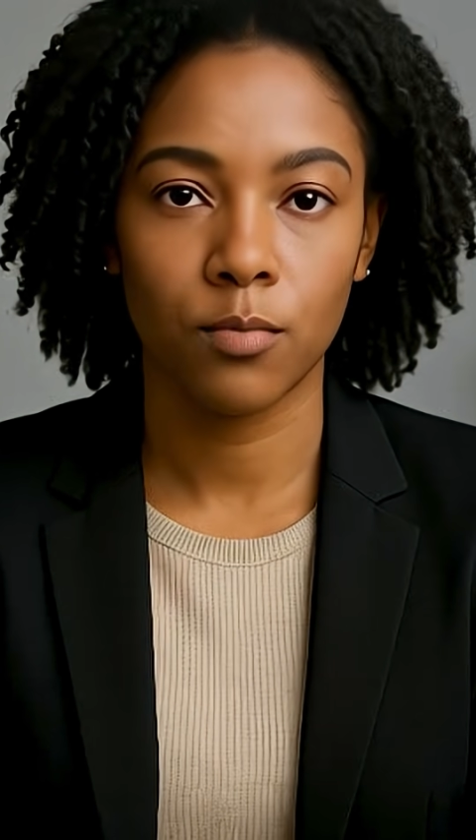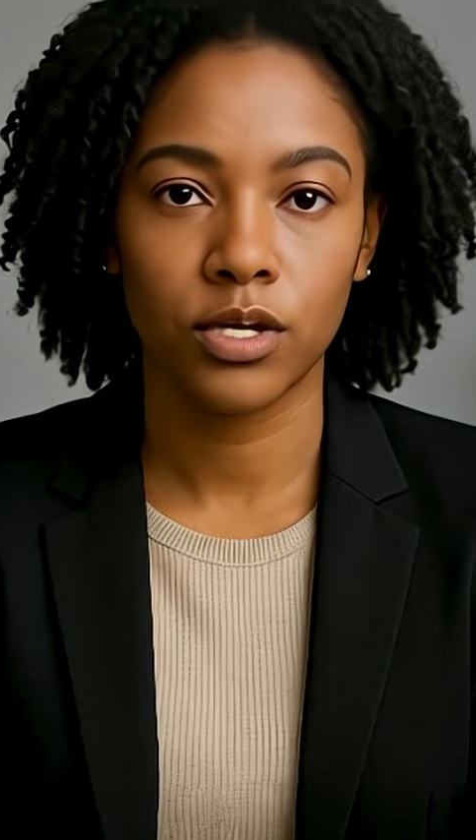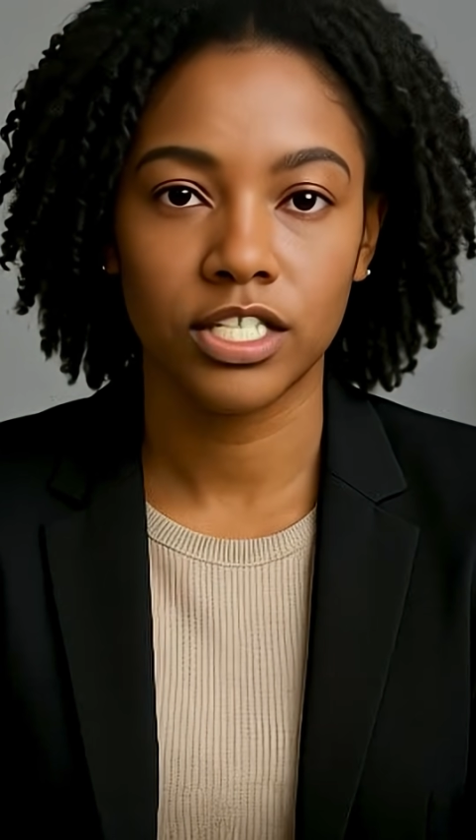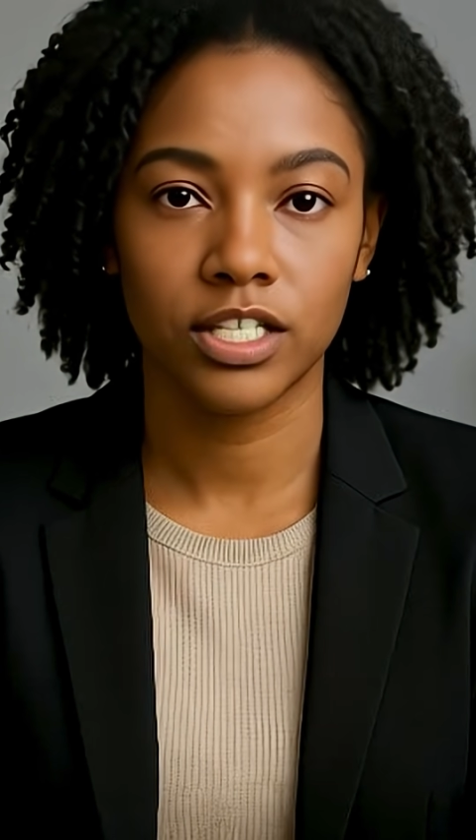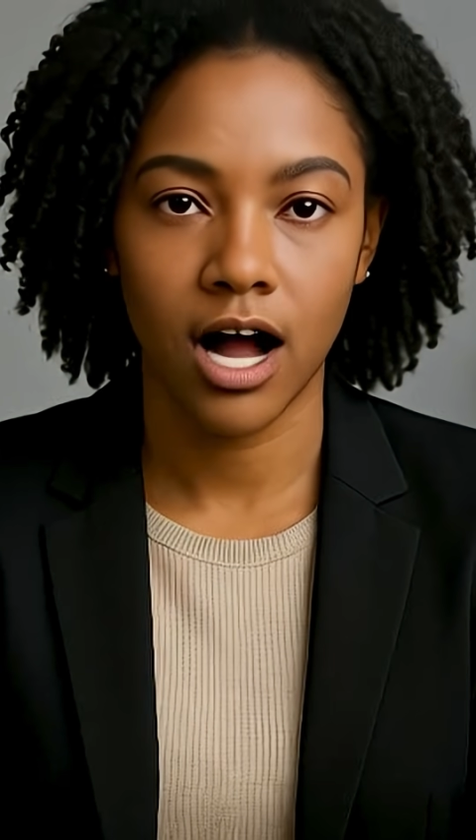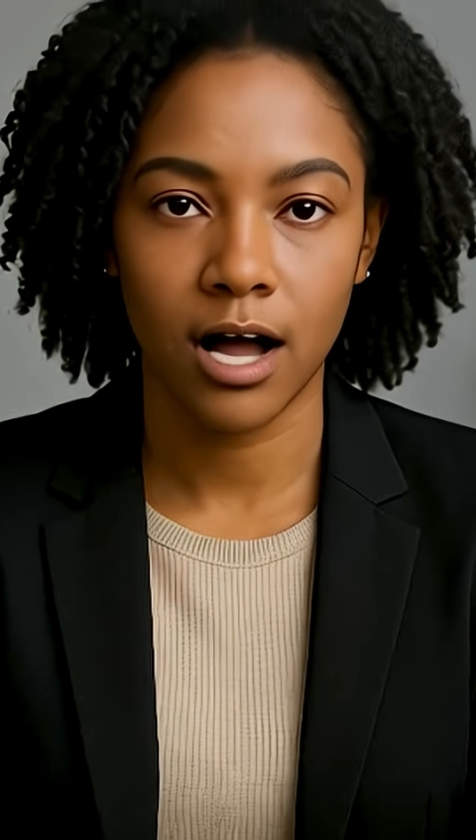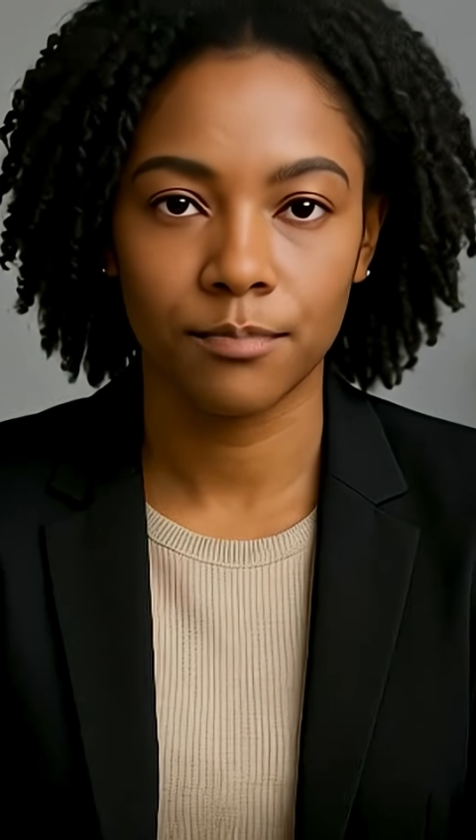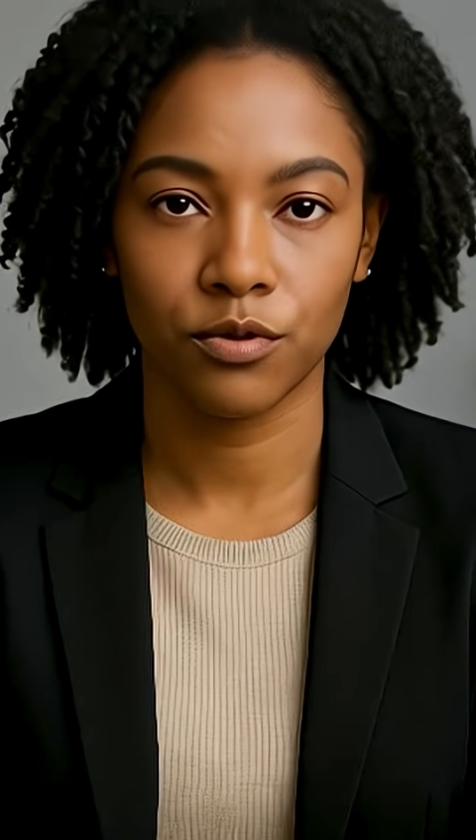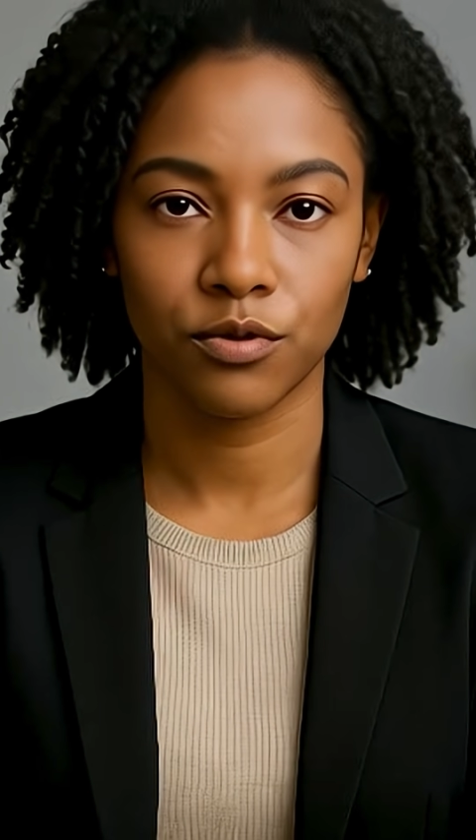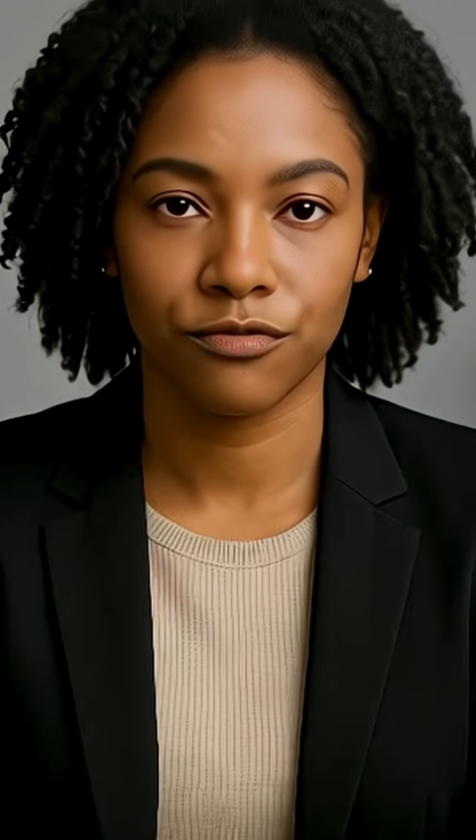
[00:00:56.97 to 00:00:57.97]
would not
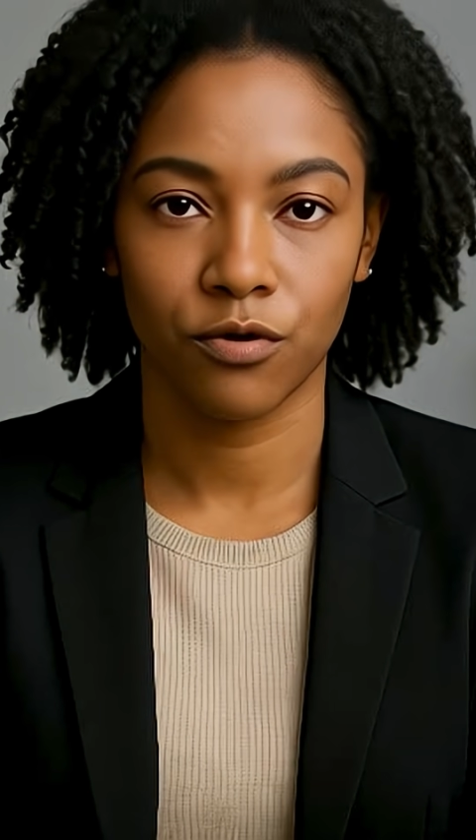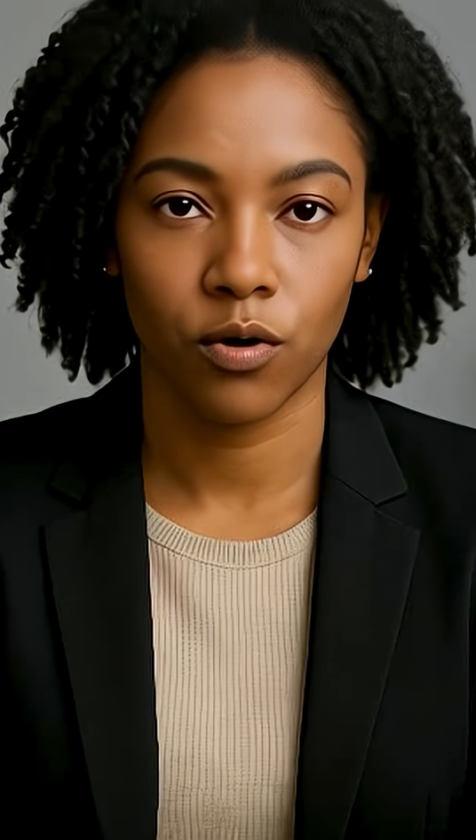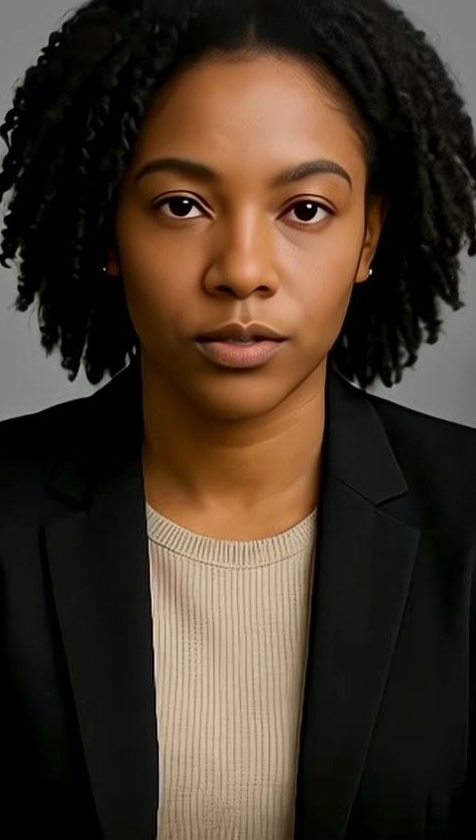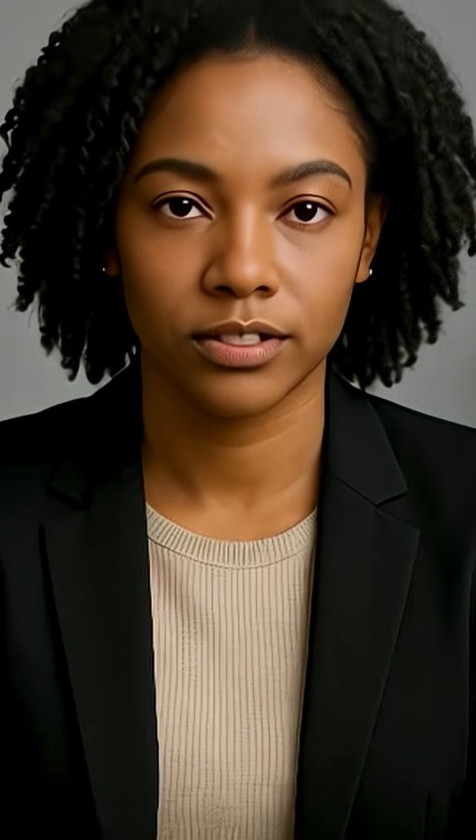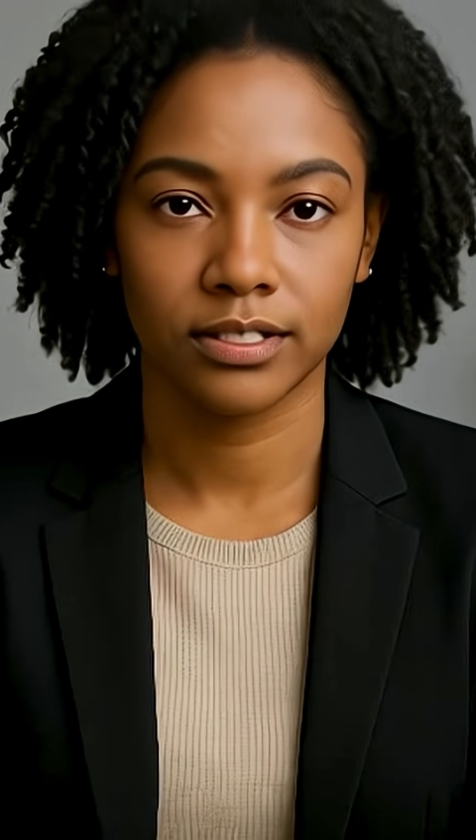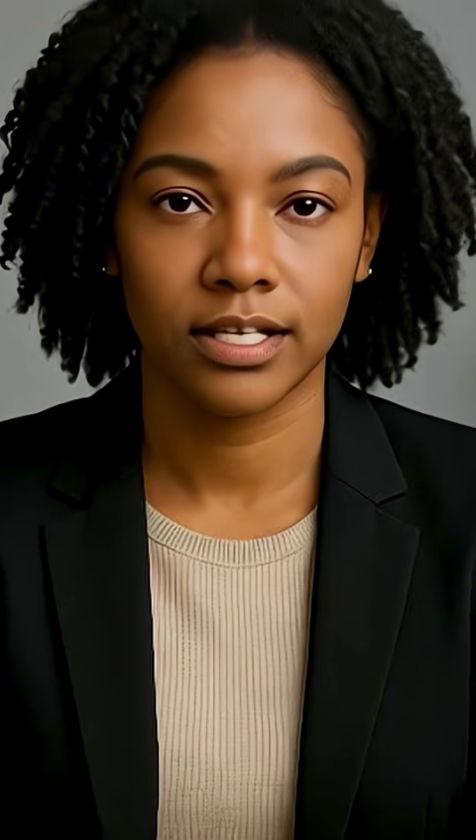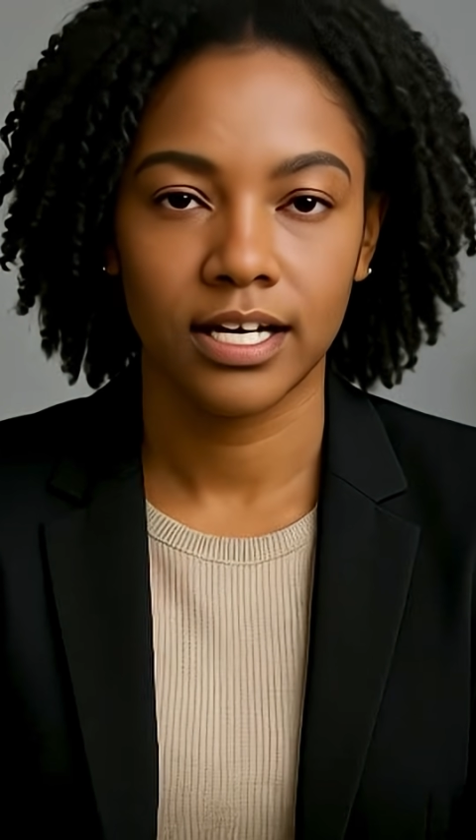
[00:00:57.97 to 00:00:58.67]
move forward,